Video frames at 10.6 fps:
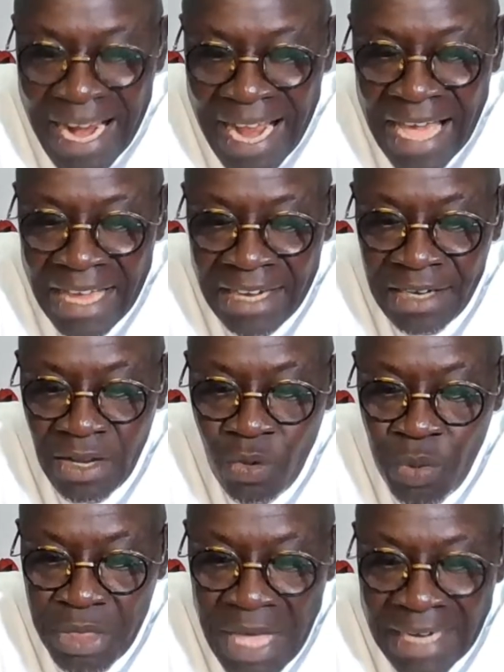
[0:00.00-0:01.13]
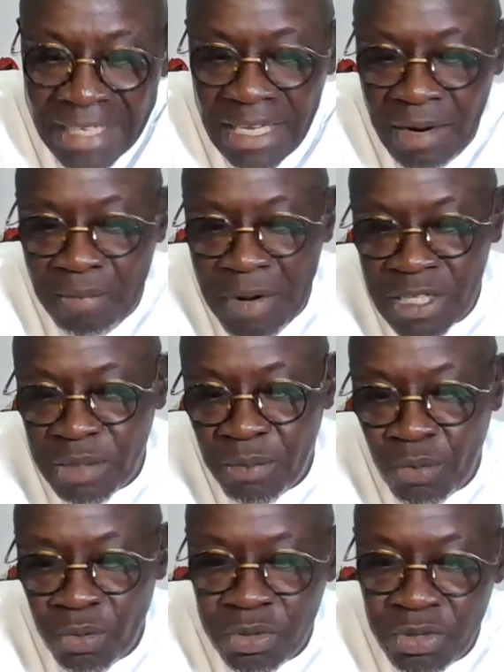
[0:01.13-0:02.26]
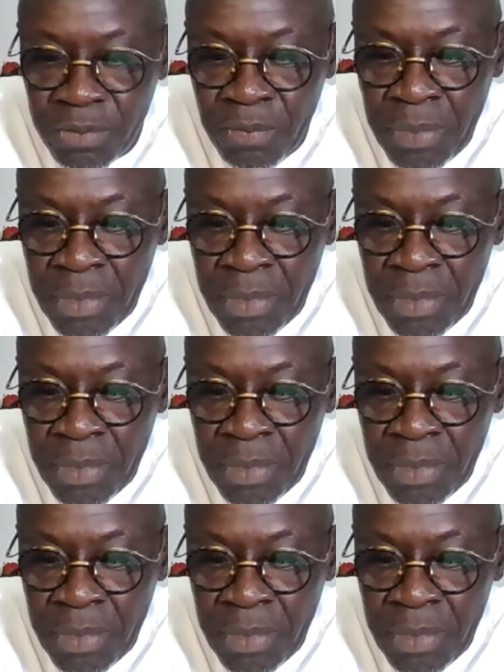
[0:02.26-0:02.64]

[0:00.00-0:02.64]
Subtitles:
align with ethical principles,